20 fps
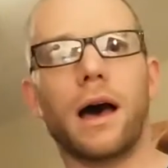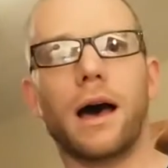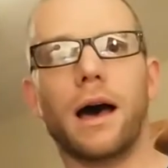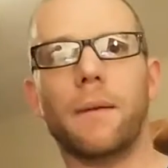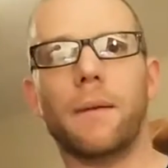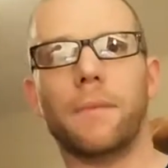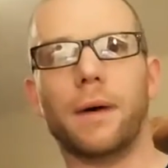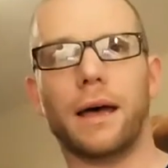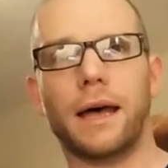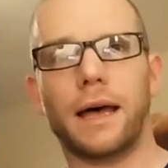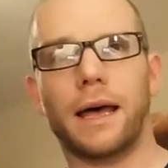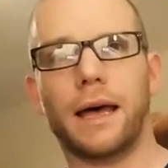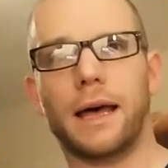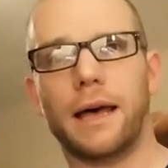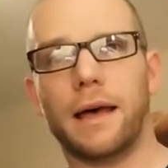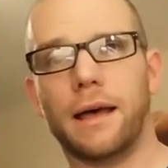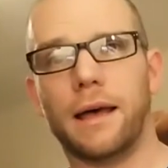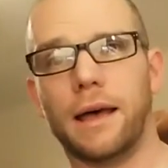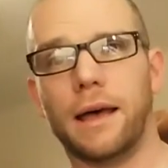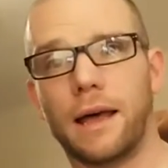And
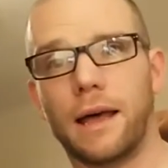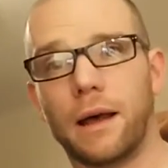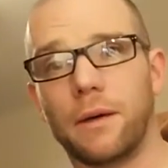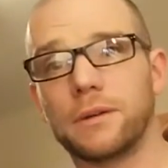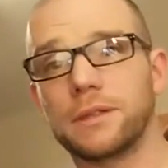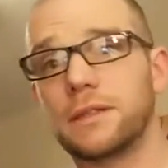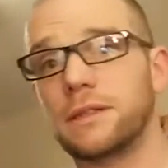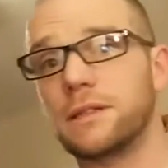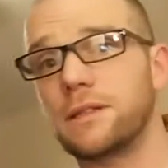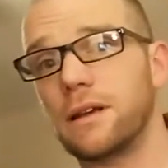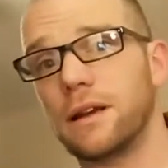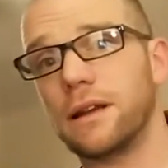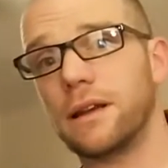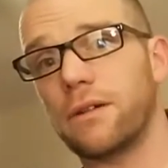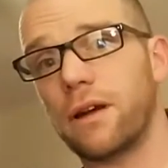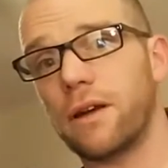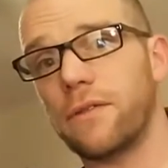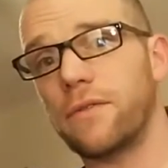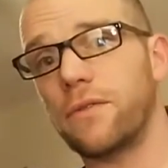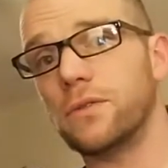I was internally
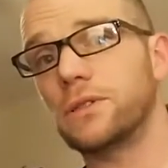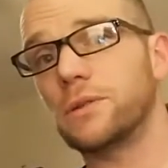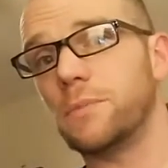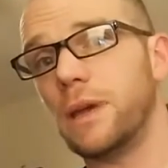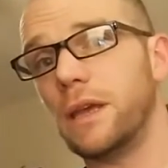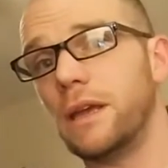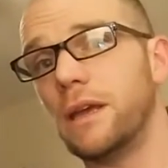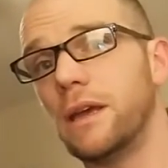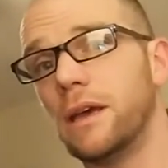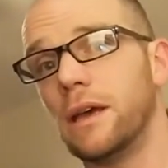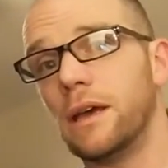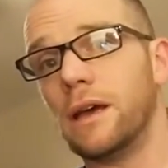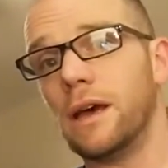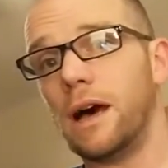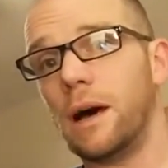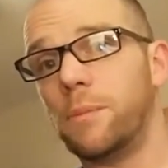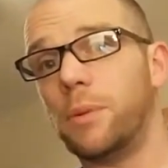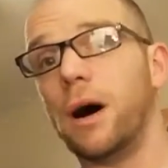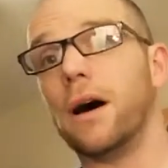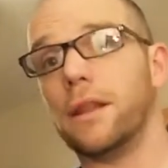grateful to be
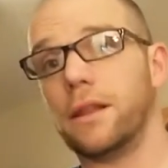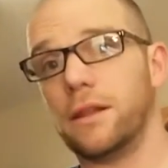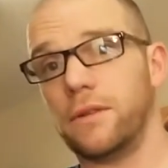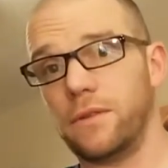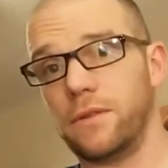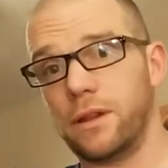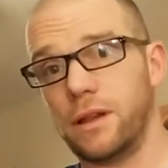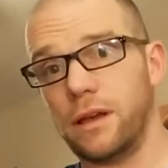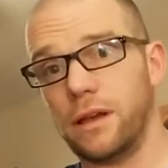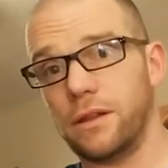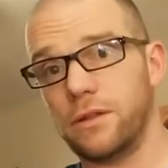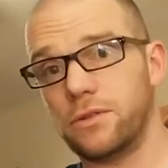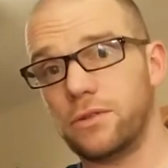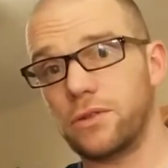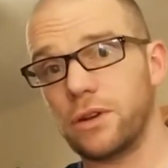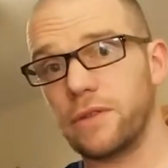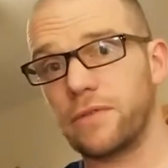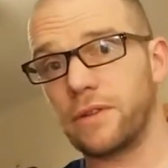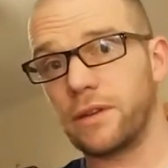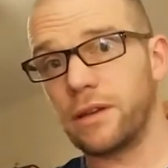a part of the
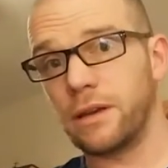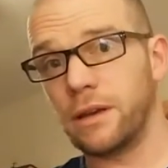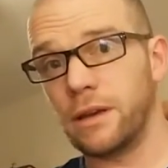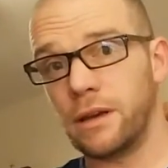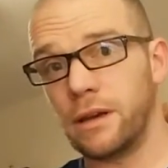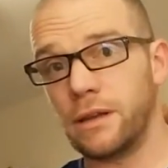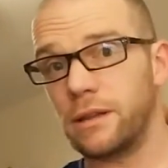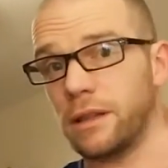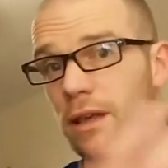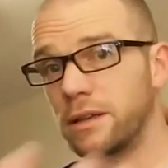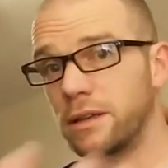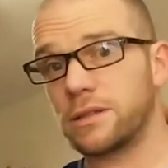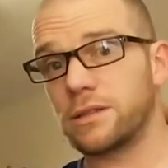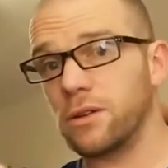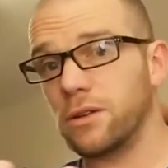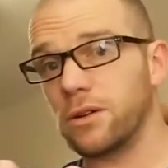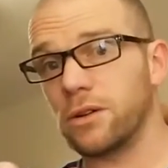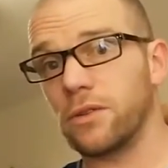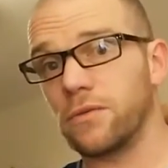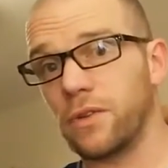Drift. Thanks
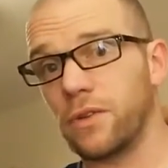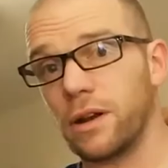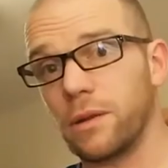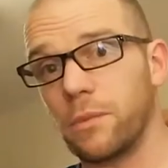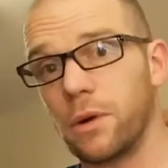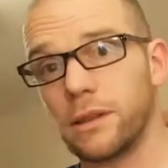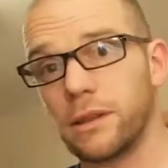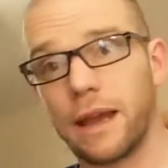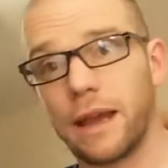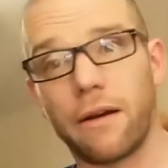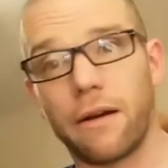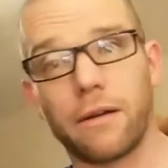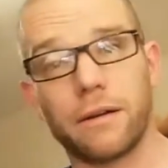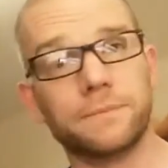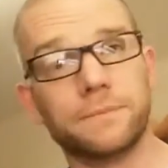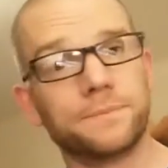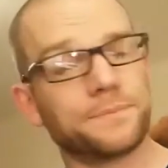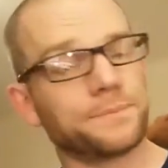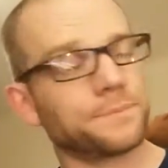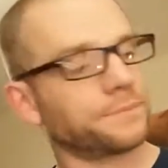to a good friend of mine,
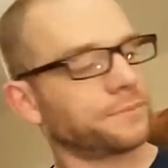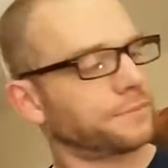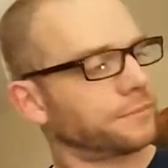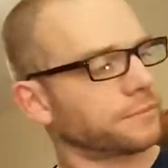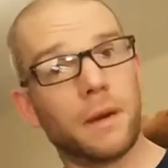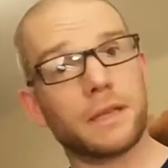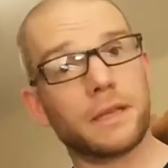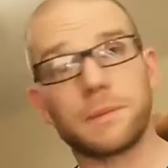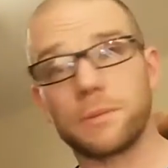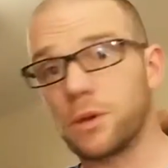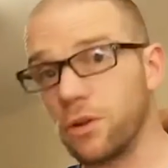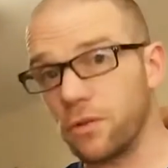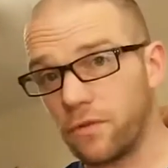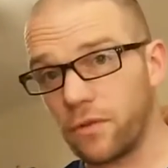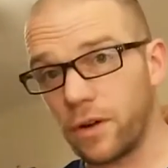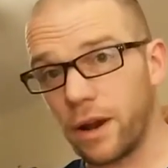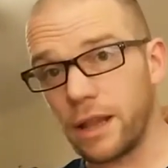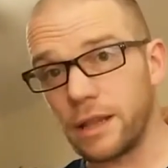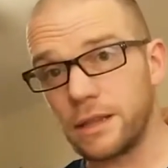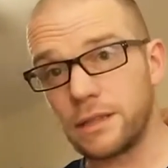Darren. Made some good
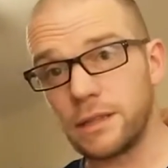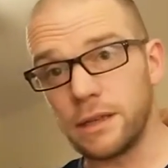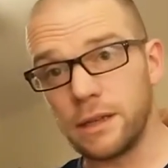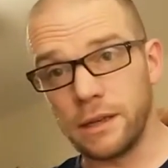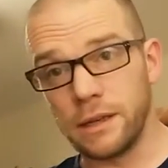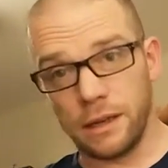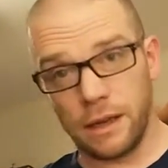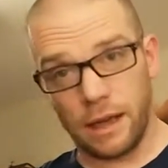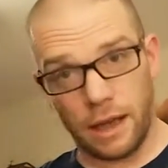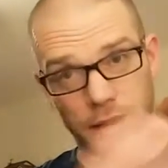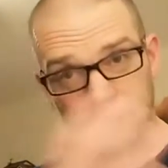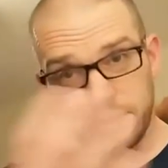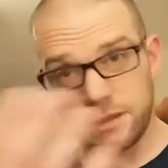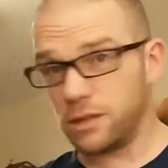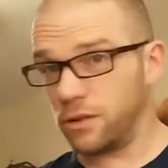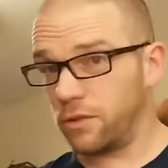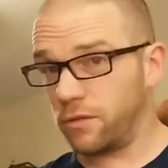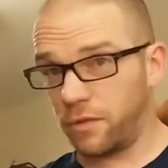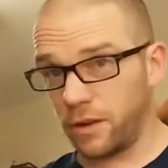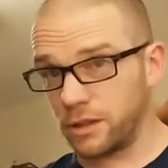friends. And
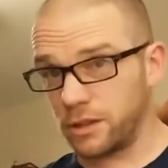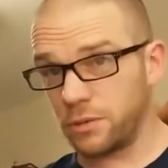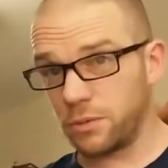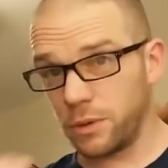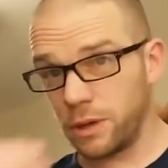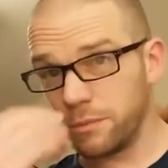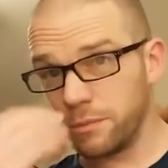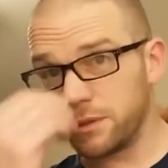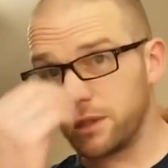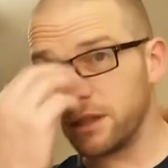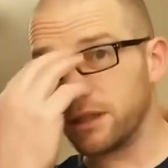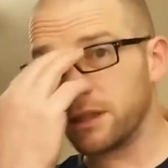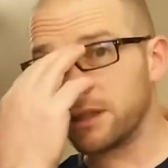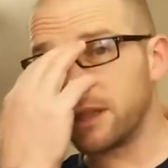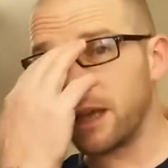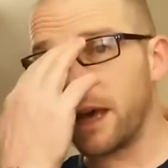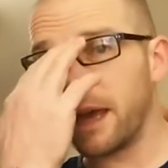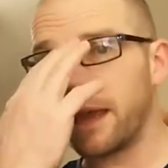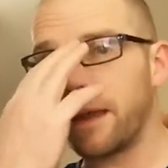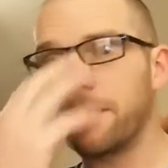still friends with him to this
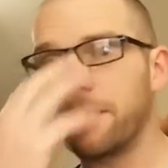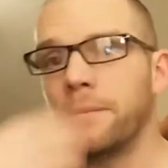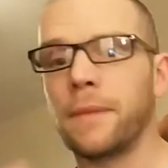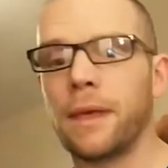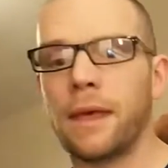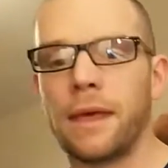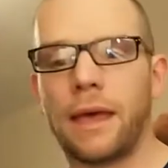day.